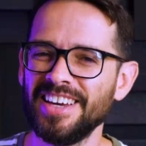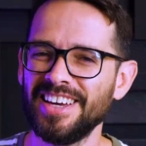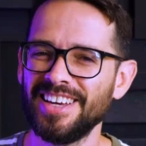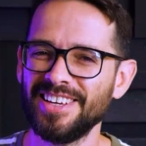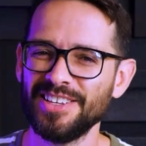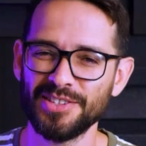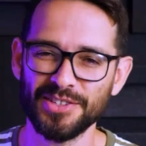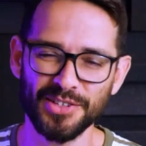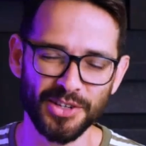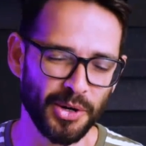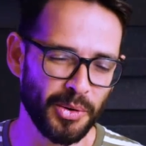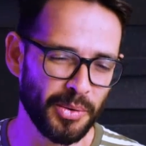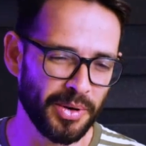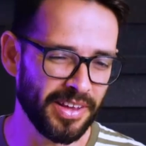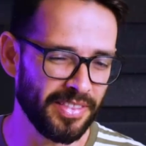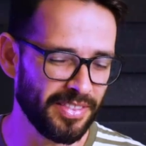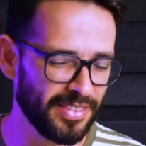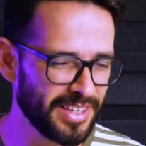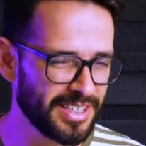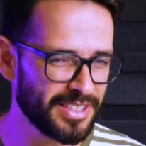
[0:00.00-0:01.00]
And so
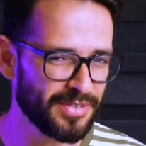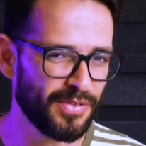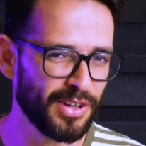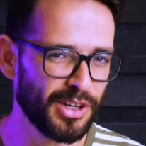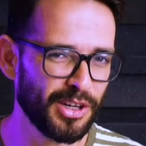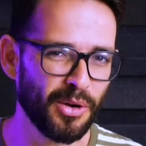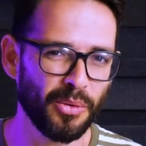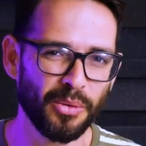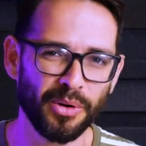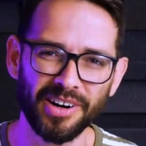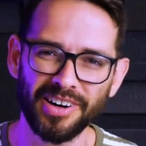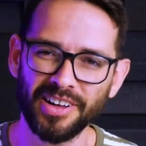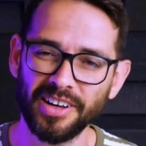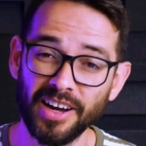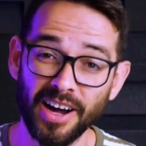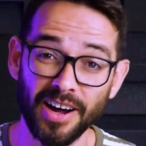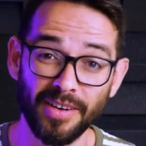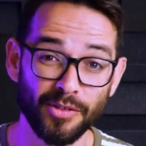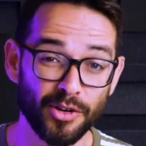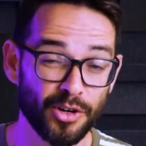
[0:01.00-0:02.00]
in this video, we're going to
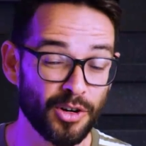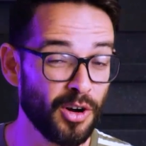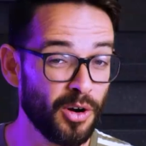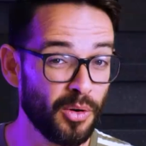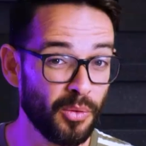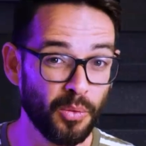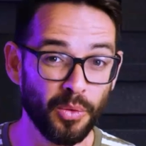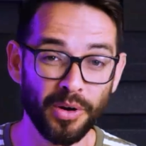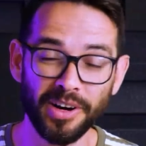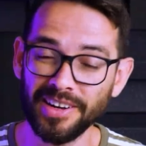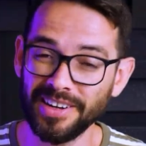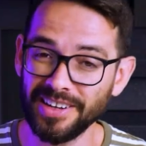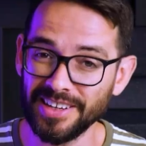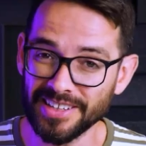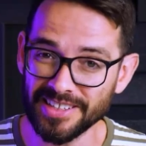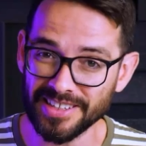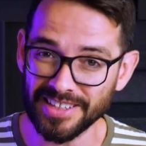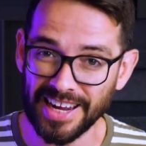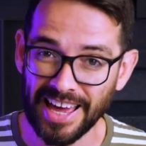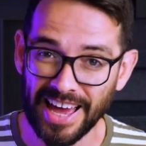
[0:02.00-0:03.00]
cover what it
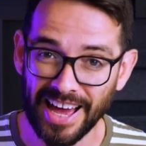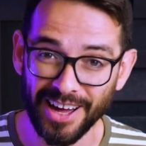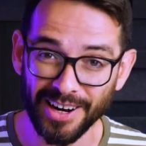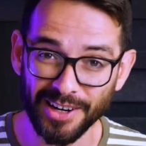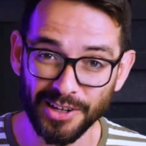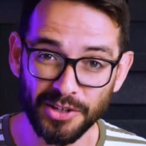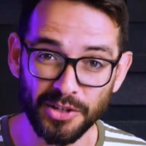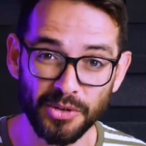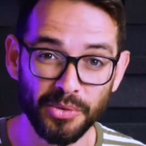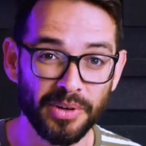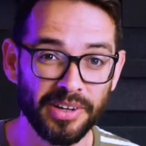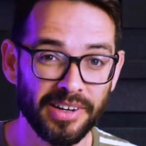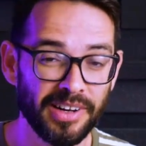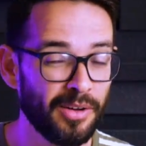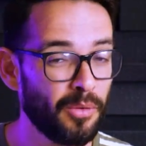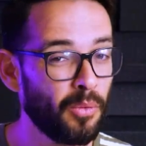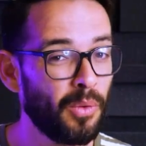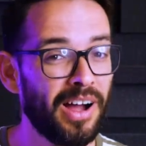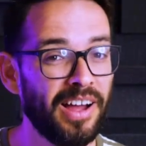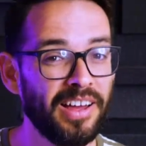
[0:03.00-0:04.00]
is and how to do it
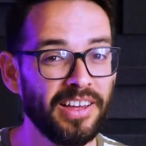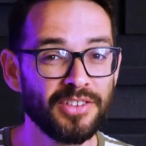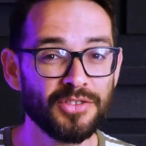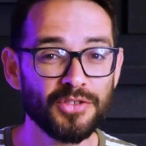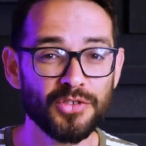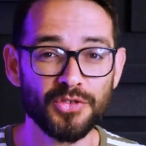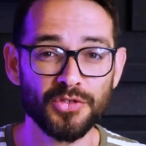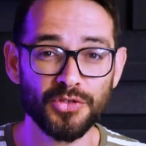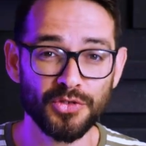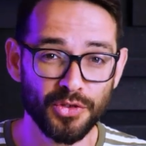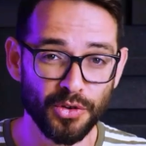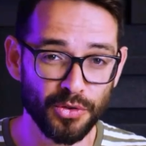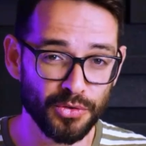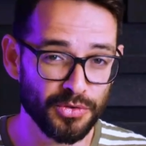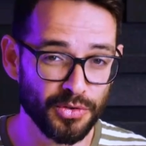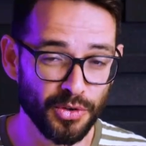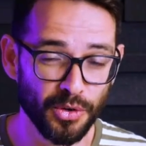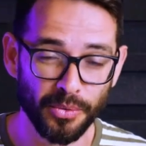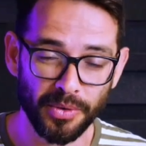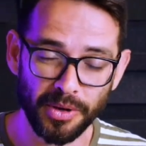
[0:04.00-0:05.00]
and why it's
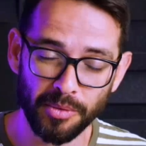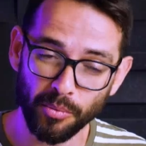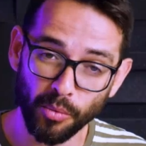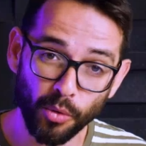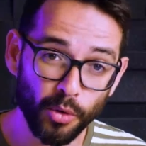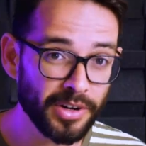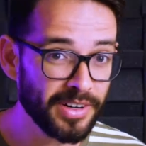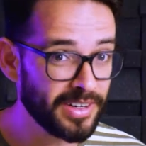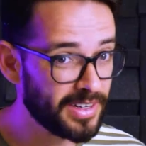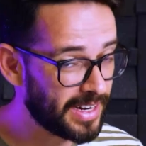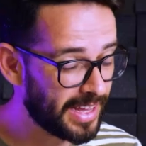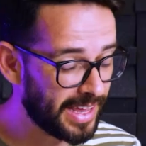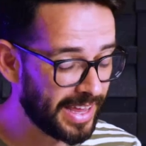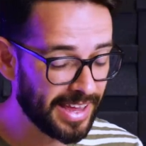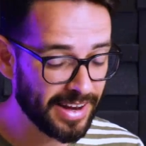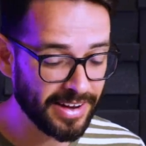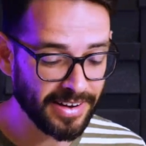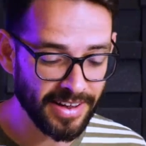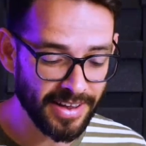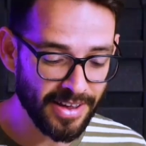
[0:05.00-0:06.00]
so important
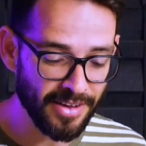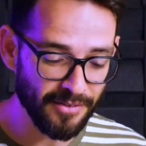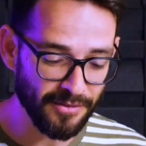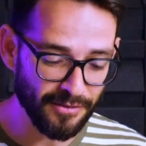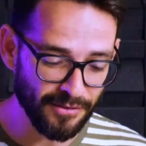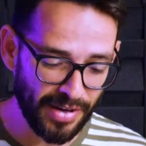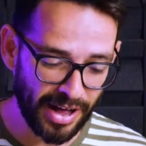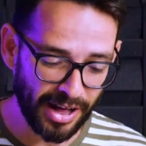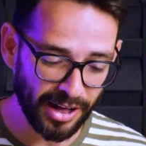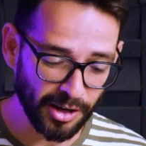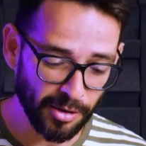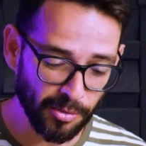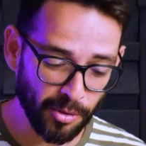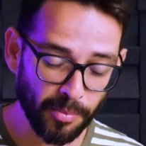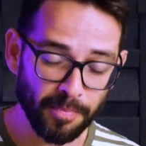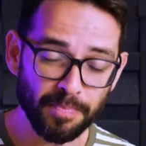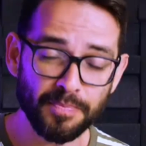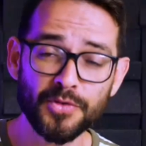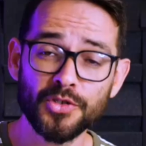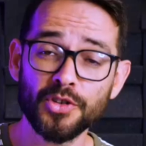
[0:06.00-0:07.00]
and
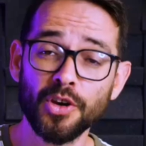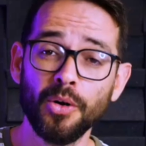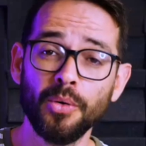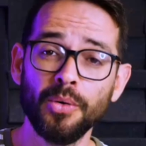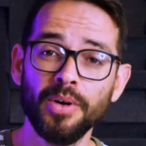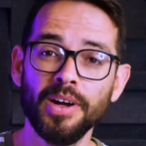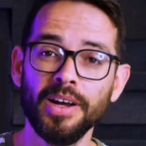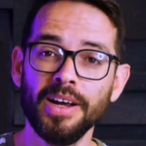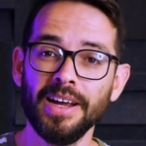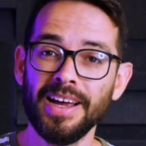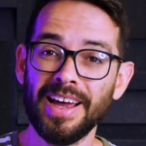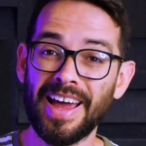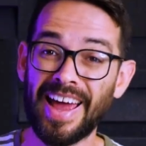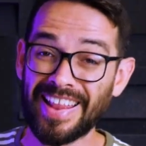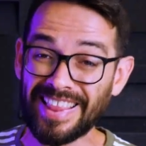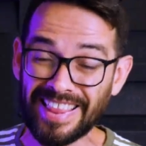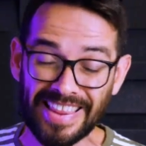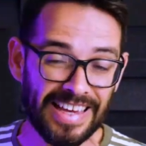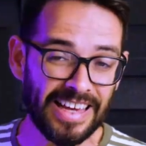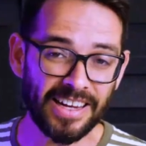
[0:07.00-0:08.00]
valuable. So
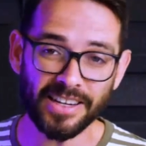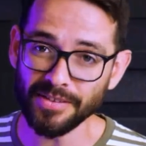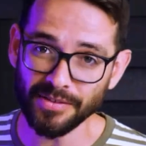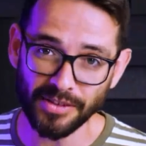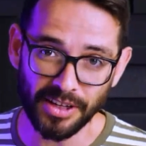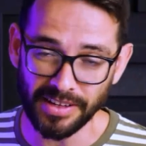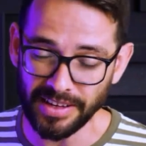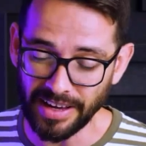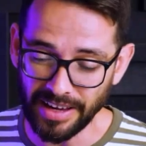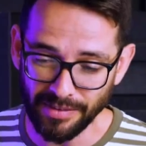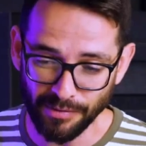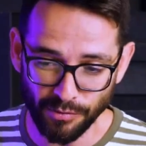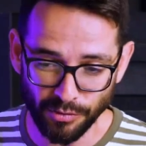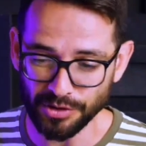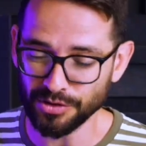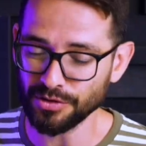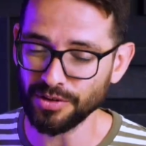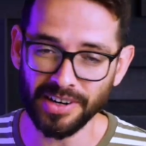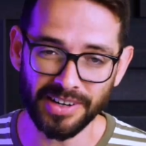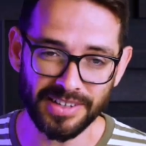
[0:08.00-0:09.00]
at the end of the day, if we're
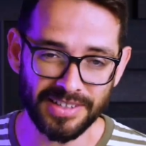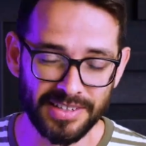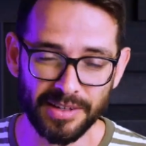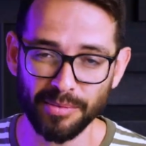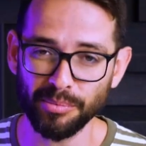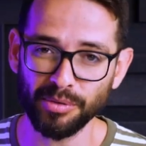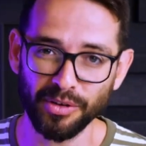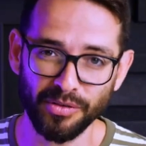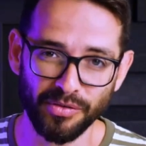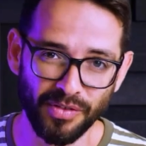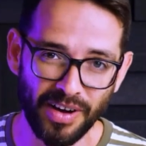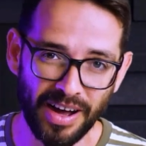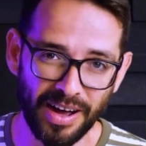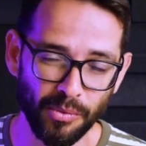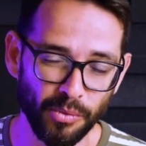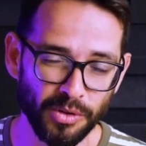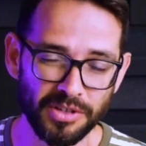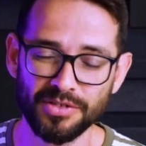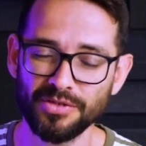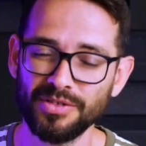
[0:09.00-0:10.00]
trying to simplify
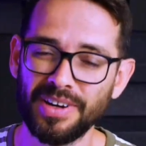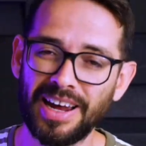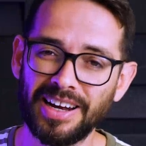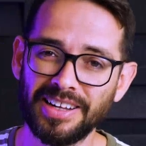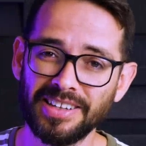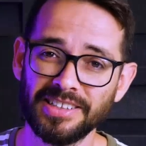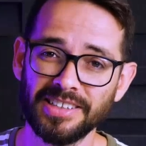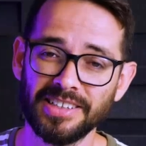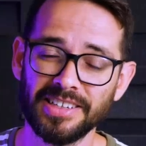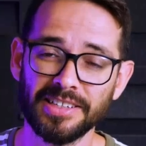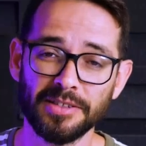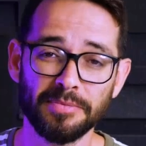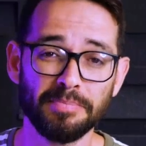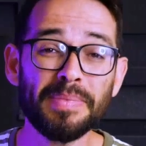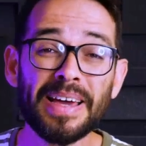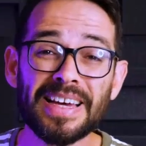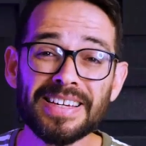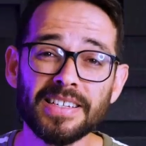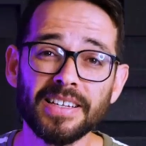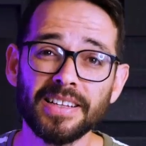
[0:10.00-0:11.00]
what strategy is,
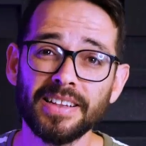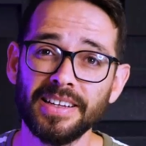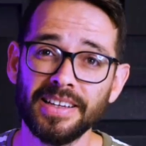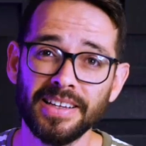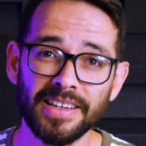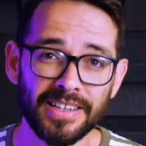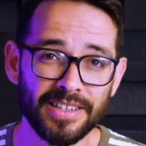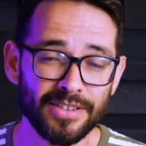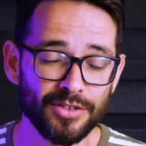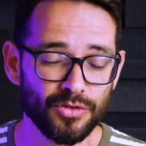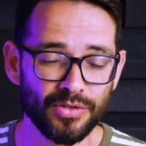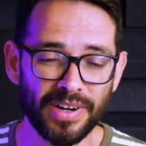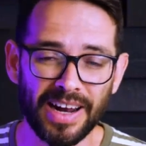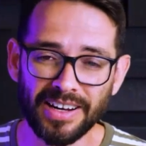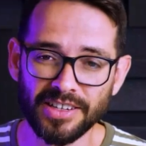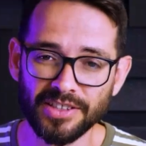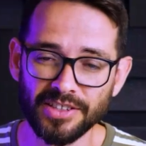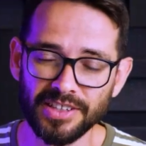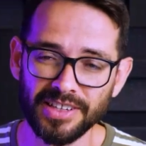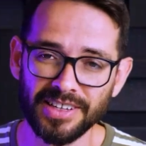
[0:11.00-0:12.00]
basically
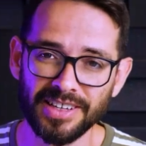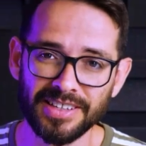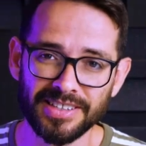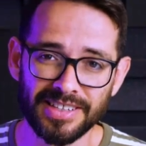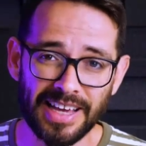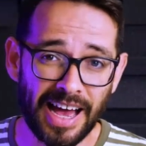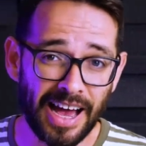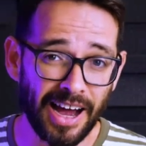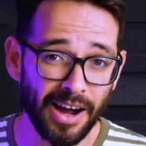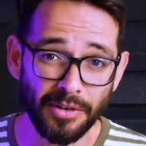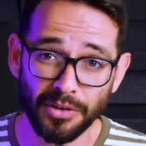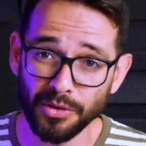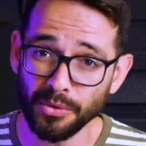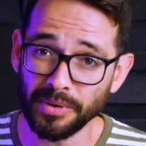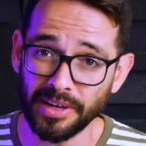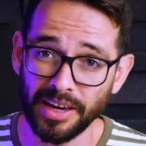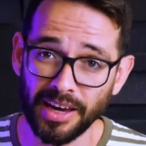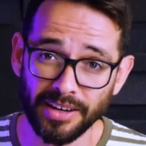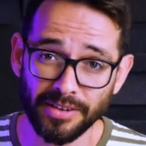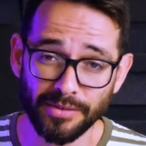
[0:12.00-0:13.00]
strategy is how you
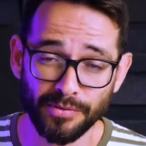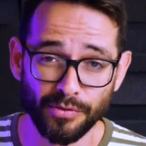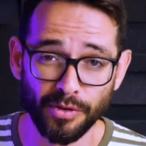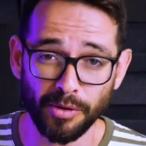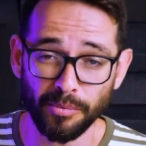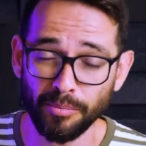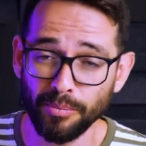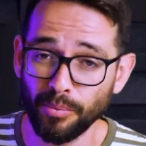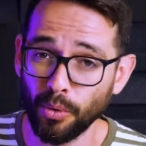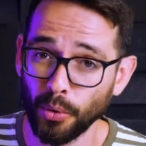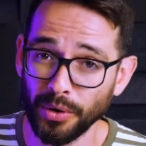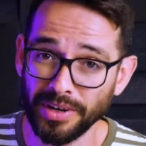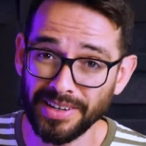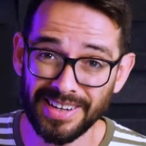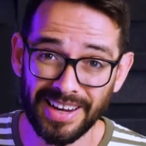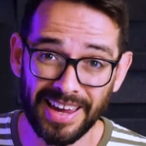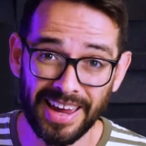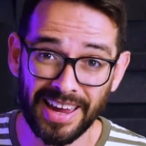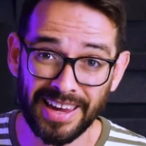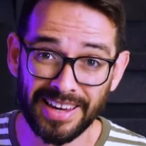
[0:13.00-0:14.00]
get from point
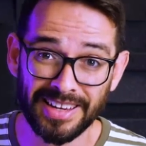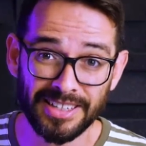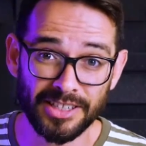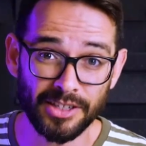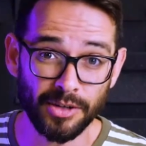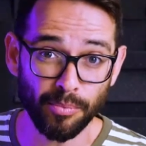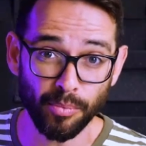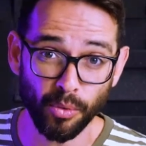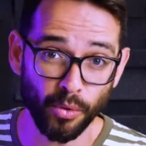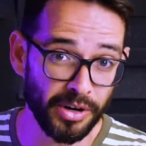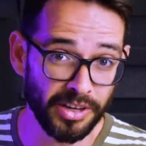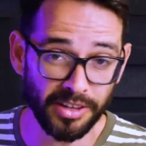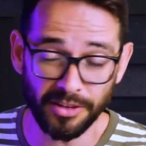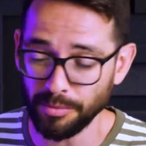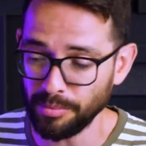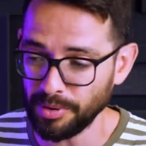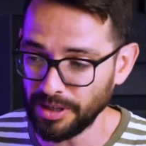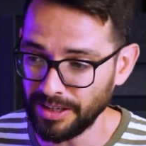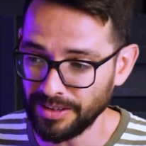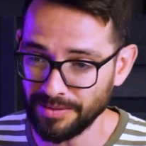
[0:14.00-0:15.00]
A to
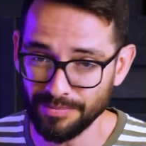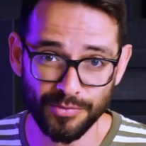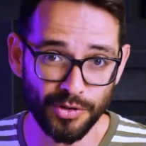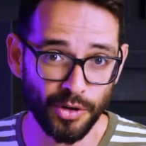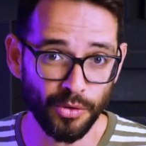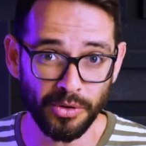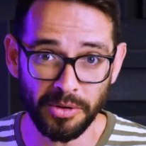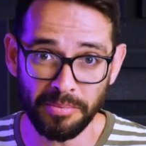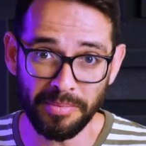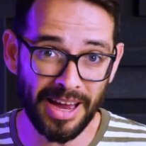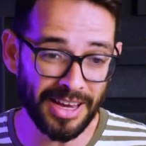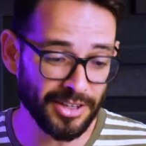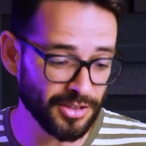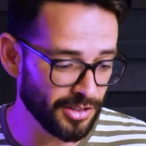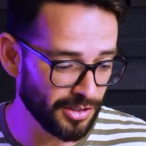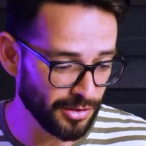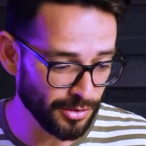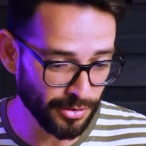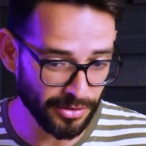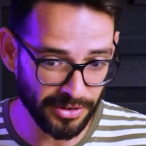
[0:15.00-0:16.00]
point B. So
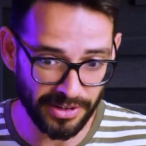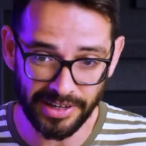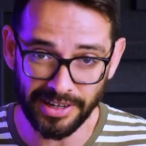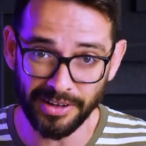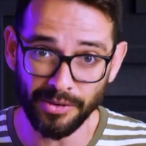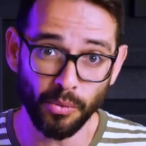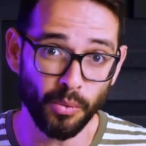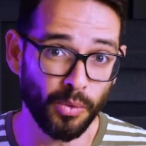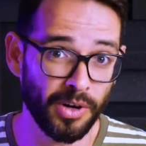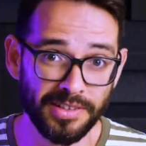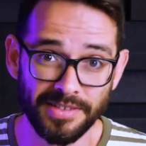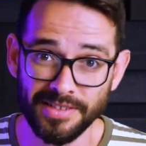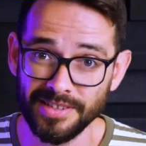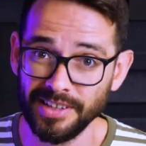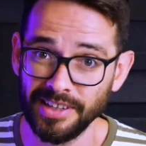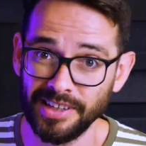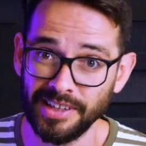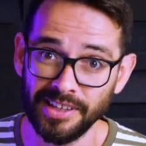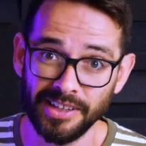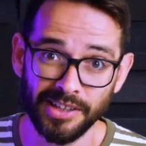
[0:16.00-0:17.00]
imagine you're in one
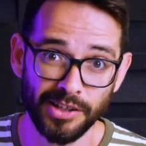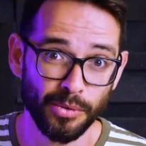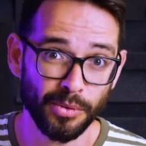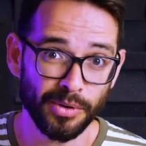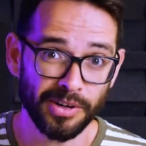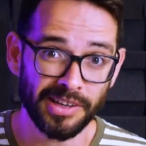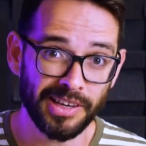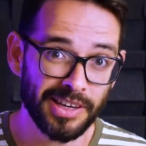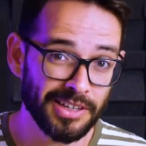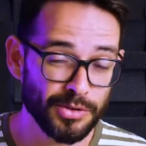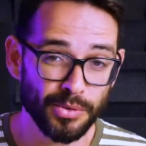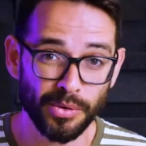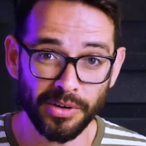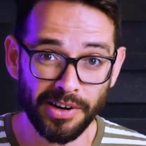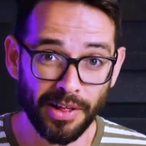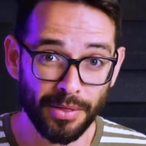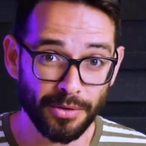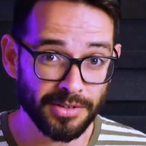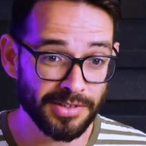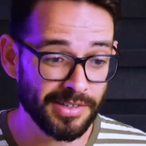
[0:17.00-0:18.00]
city, you want to get to
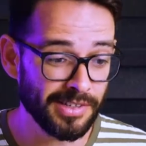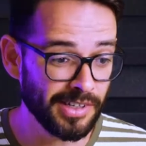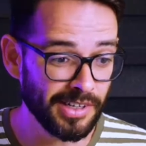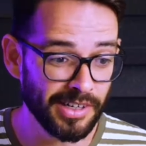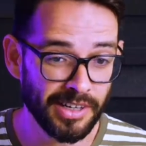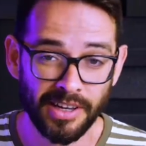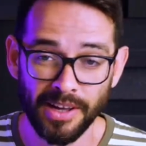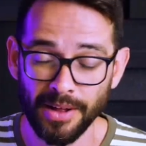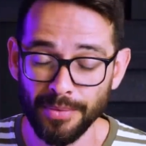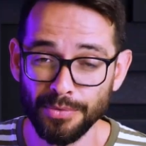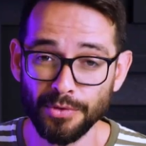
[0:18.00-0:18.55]
another city.